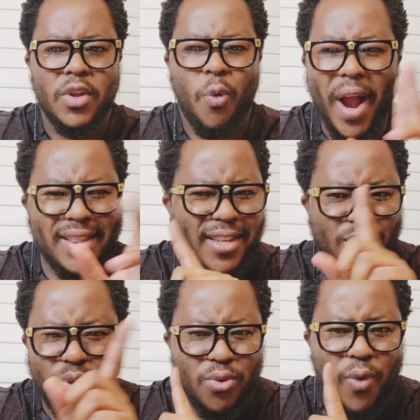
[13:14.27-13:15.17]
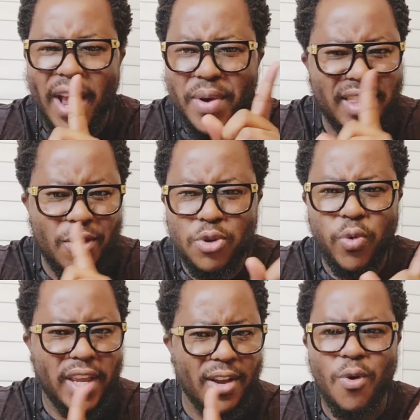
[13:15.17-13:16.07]
Why these two? Why were they not
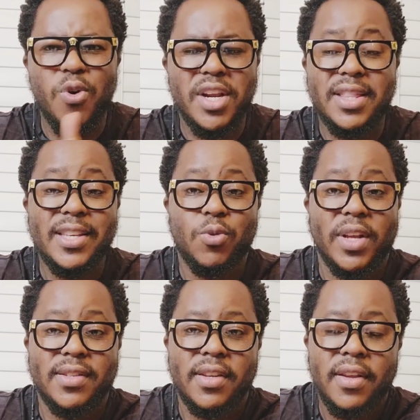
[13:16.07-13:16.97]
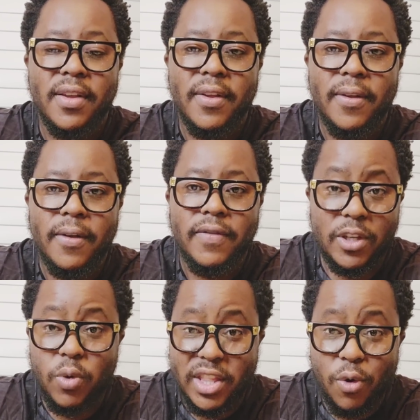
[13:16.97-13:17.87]
working, only these ones? This
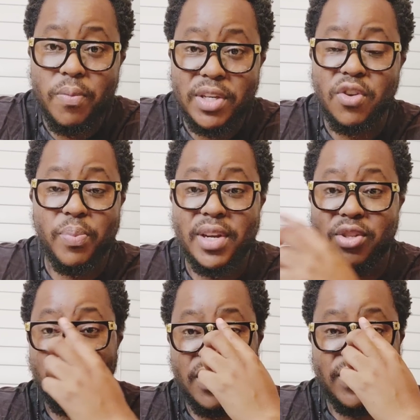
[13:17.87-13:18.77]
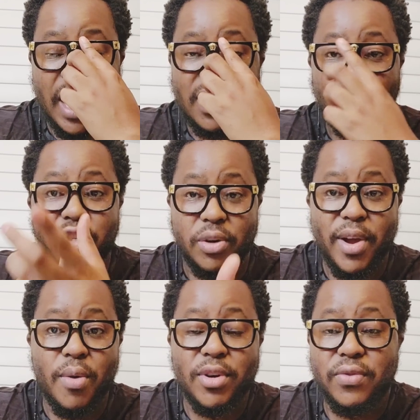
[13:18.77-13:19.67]
is what the Commissioner of Police should have done to
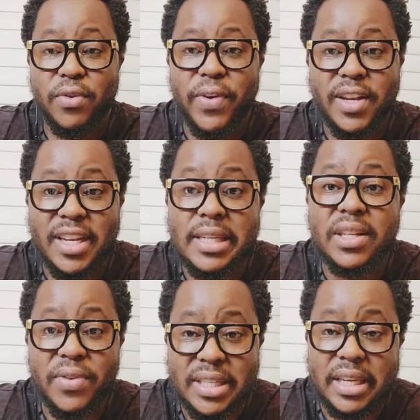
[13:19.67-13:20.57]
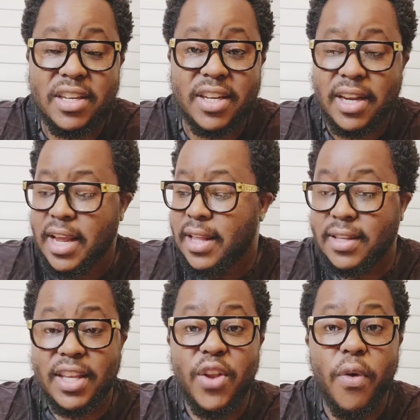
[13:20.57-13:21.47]
Jeremiah Omoto in his investigation. This
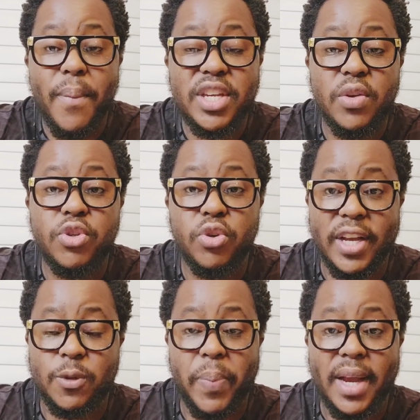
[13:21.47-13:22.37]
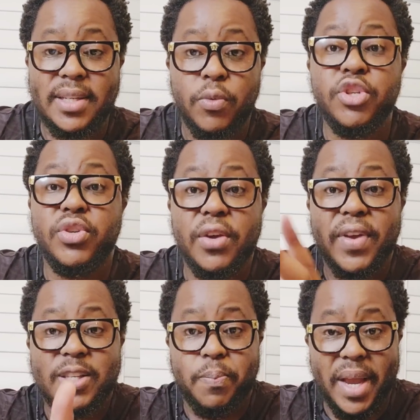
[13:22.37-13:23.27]
is the information we should expect, we should have
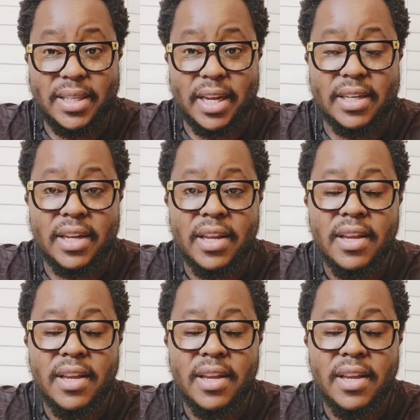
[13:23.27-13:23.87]
expected